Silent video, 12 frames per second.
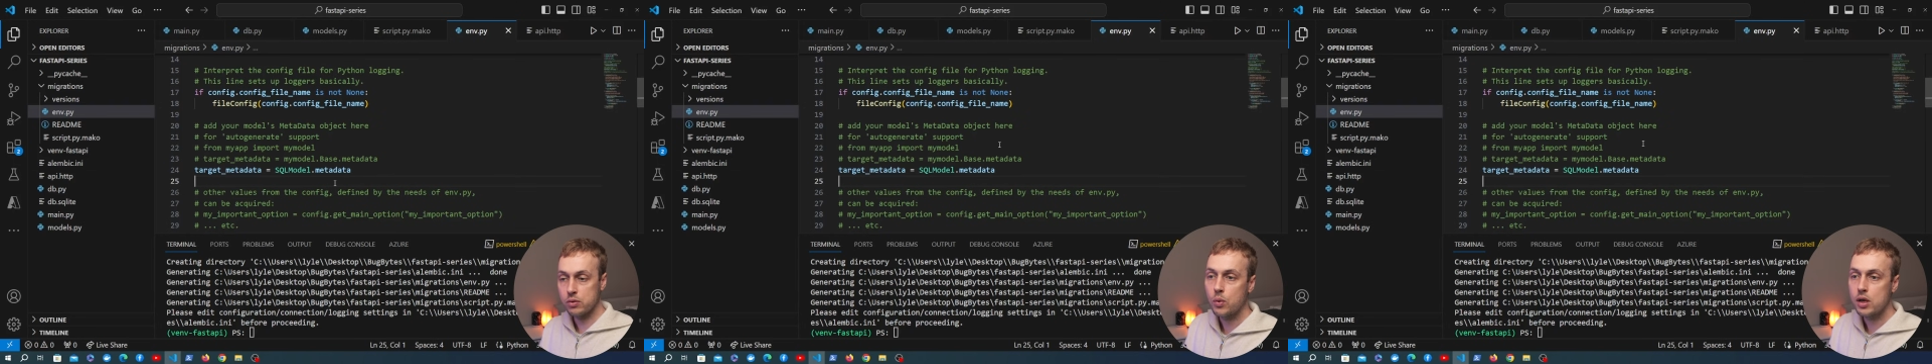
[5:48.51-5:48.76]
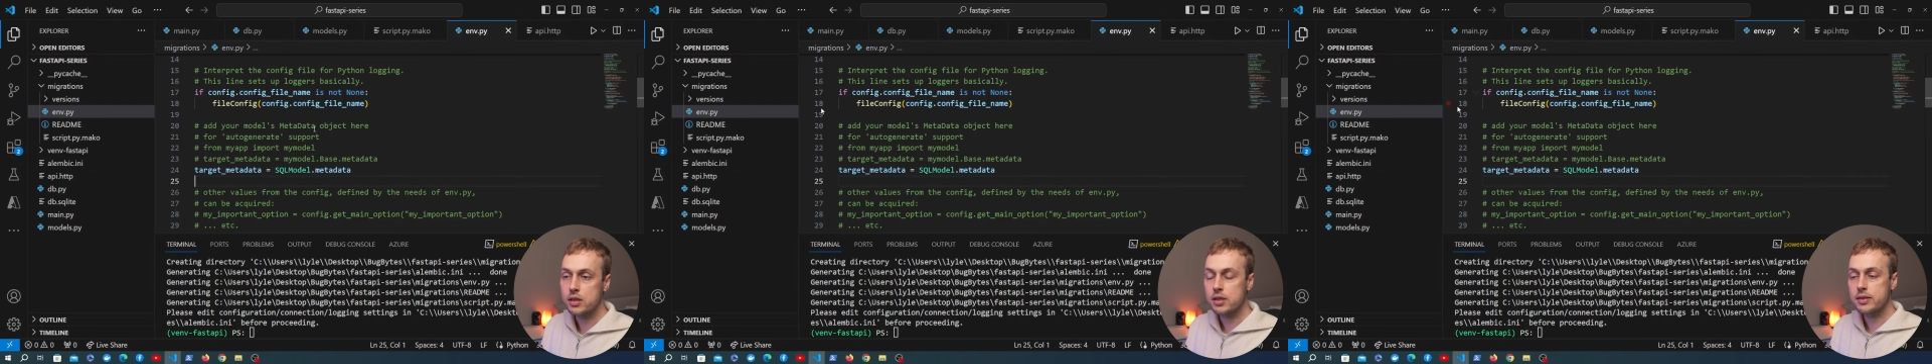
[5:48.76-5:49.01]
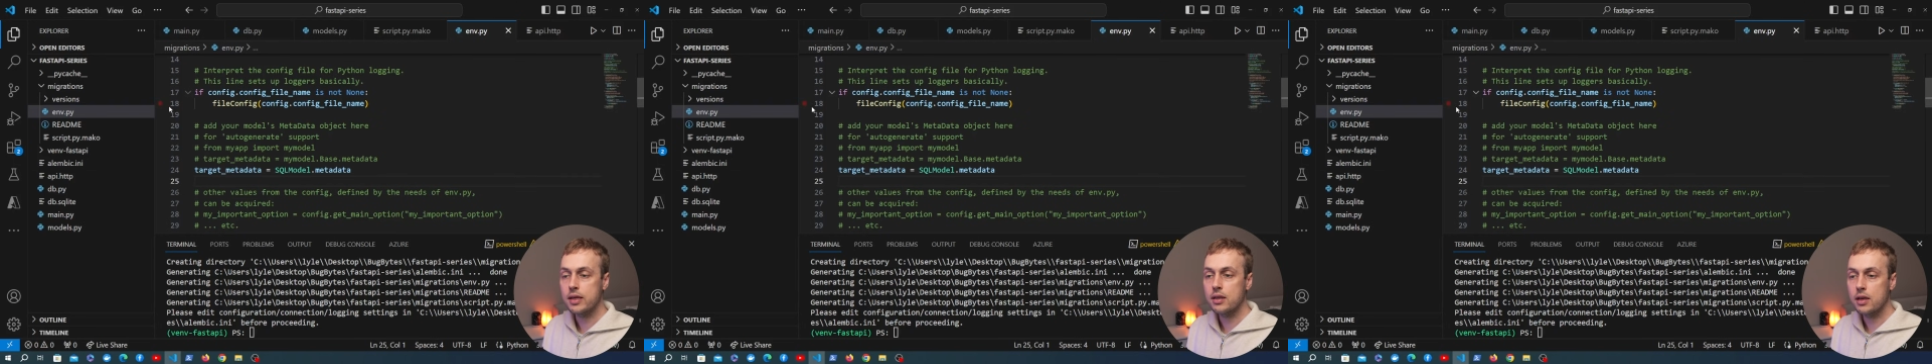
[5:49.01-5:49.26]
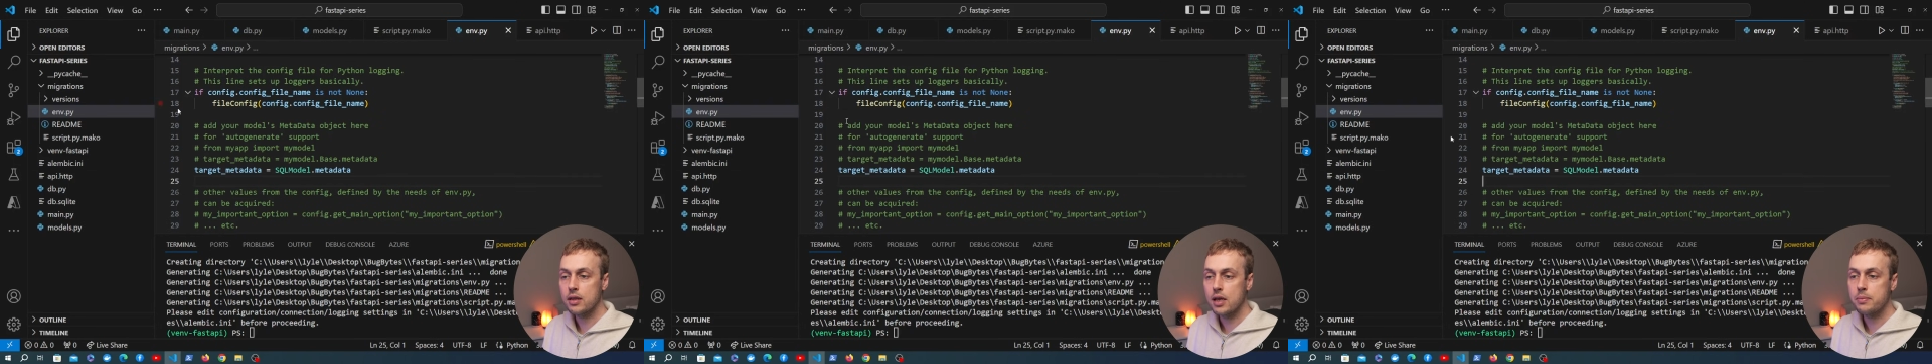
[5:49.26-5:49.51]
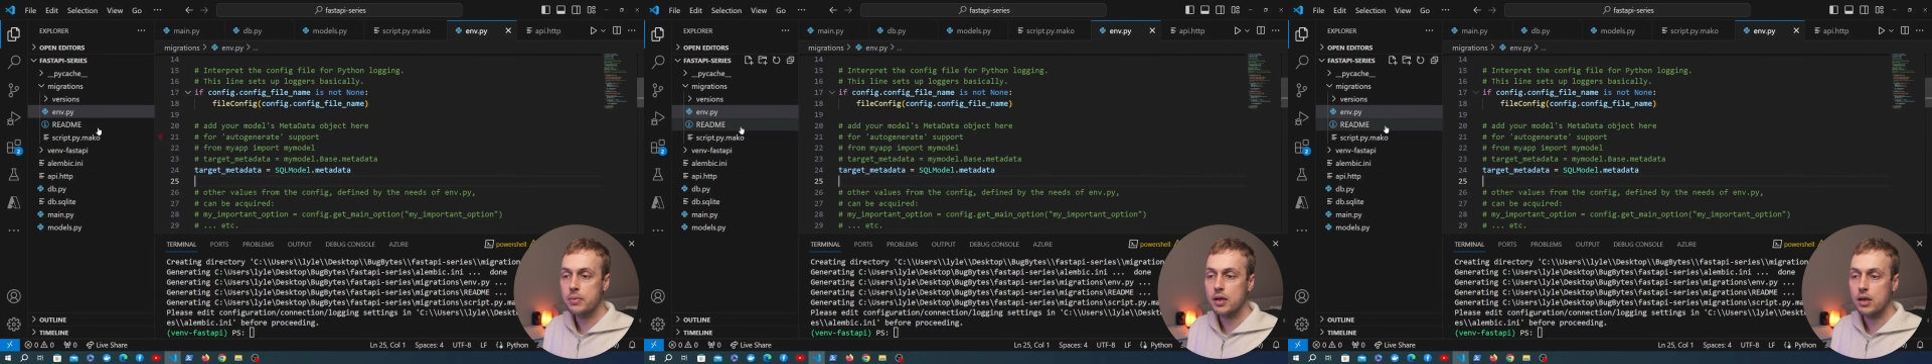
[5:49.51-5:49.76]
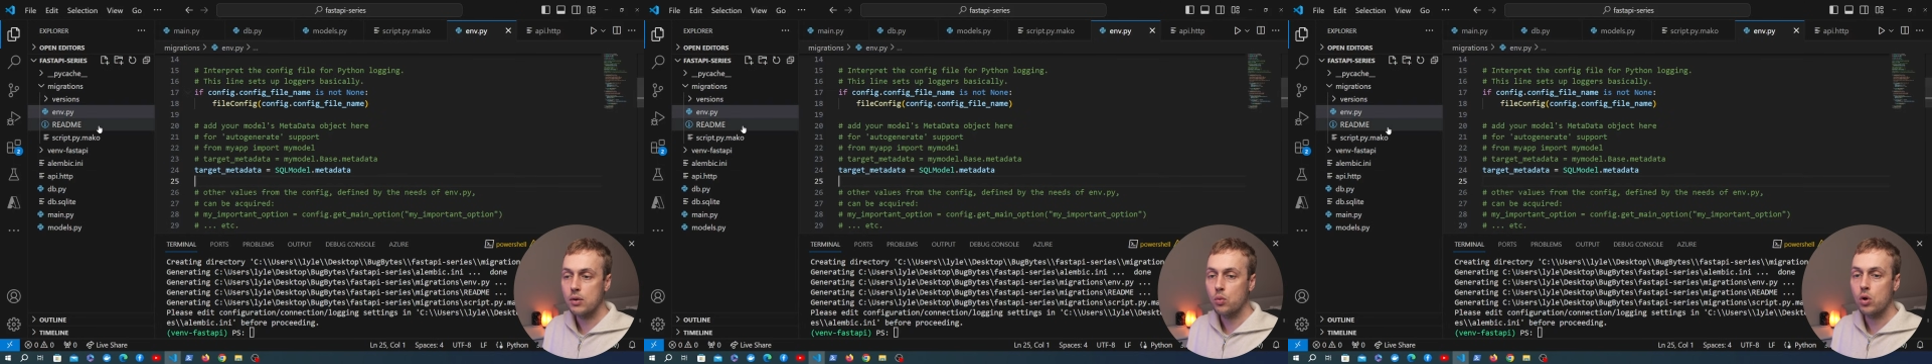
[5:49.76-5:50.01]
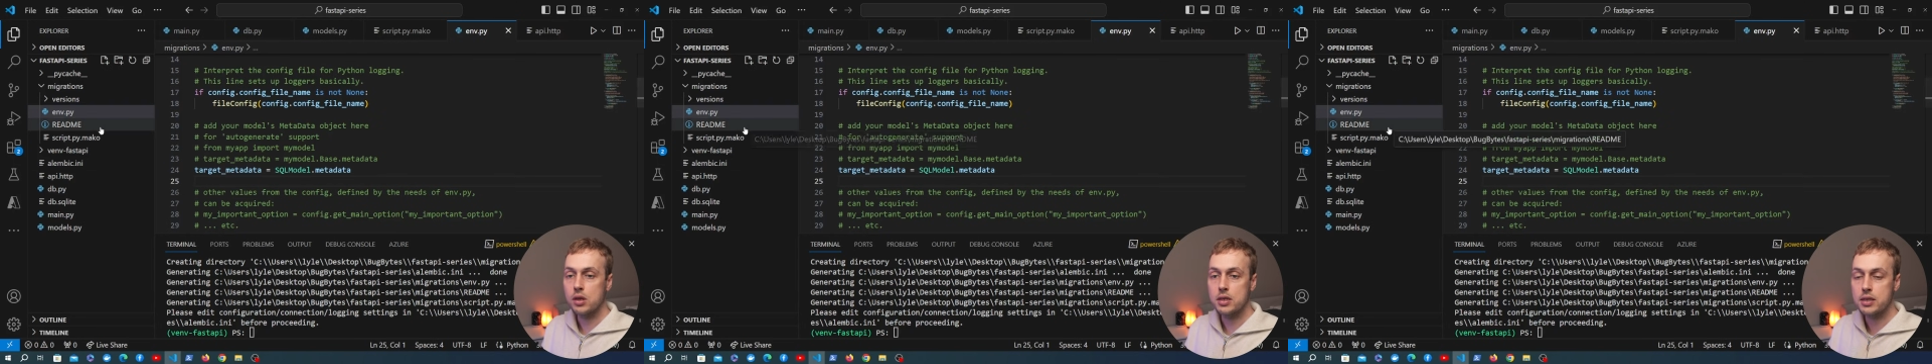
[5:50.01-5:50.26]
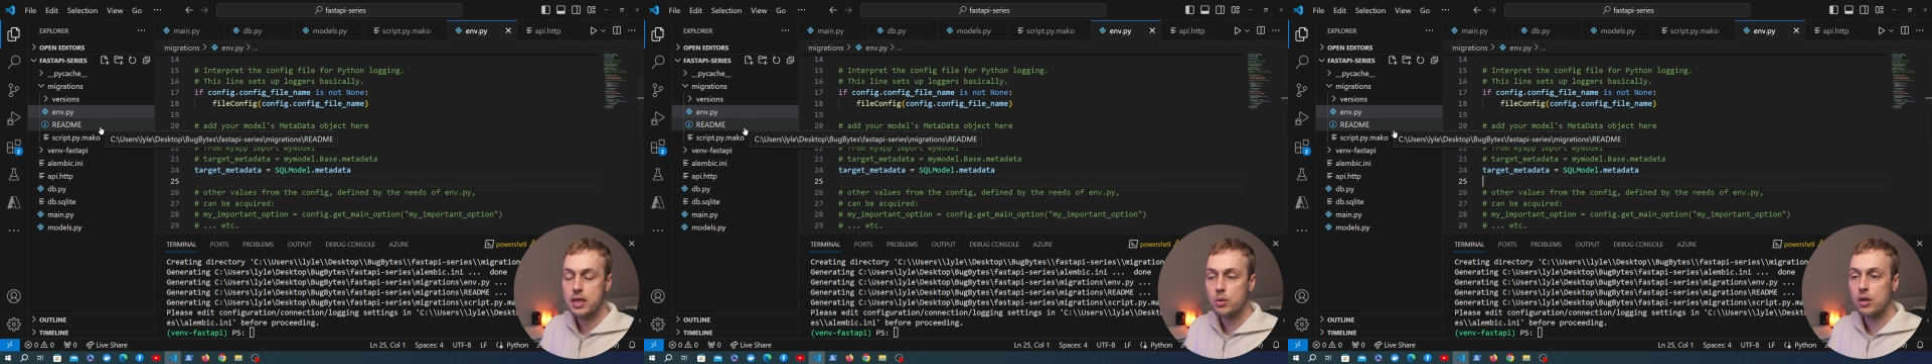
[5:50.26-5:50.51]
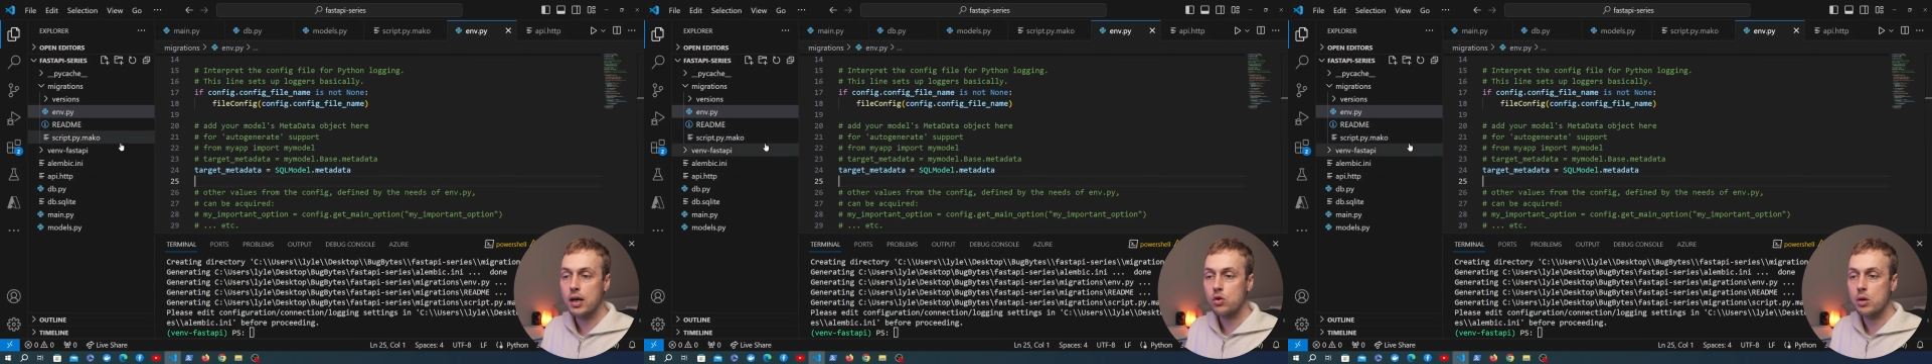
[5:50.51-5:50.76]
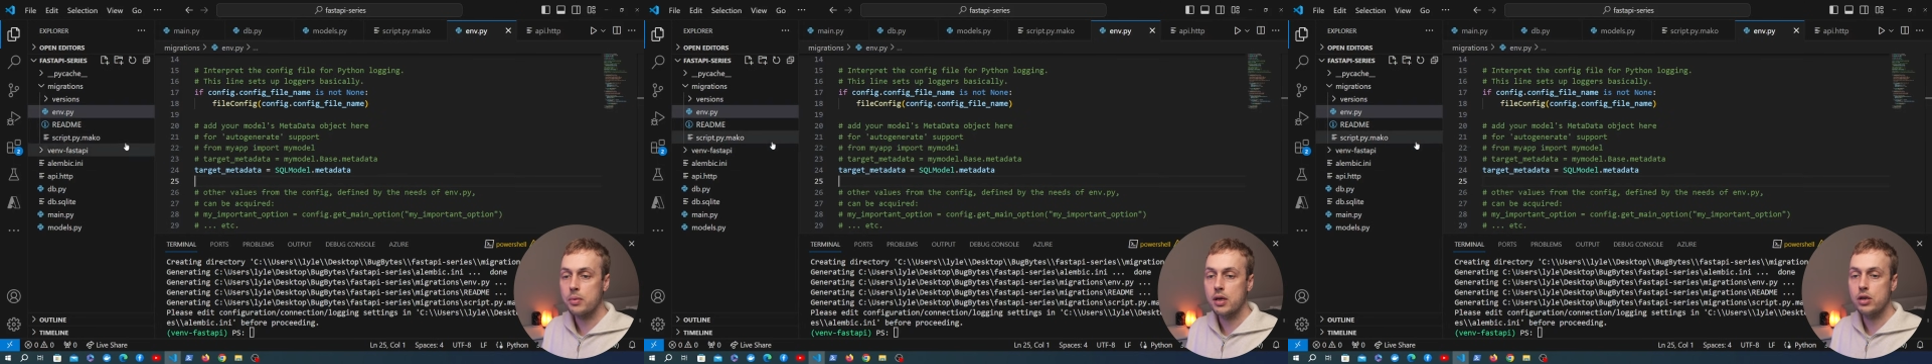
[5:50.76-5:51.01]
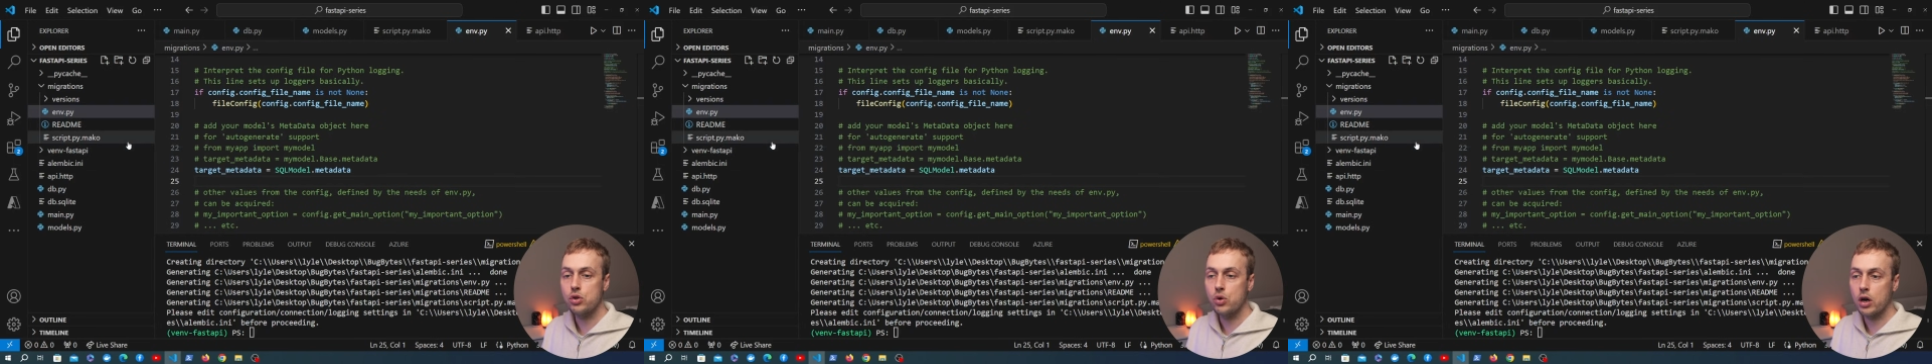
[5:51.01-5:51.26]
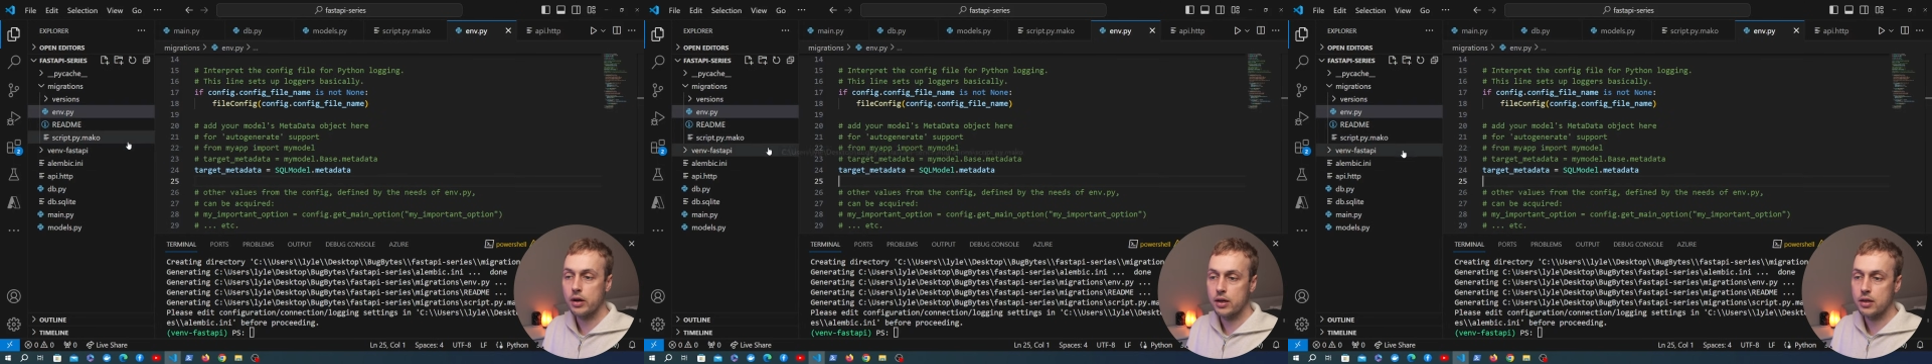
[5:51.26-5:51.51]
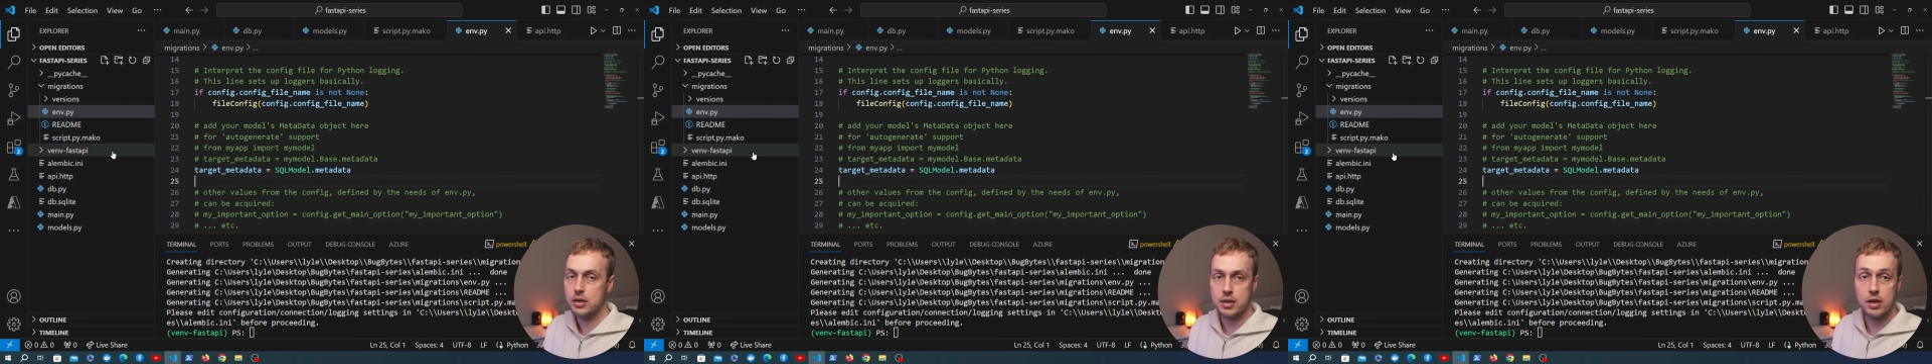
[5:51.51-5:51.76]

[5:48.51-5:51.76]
We need to tell Alembic what the SQLAlchemy U R L is.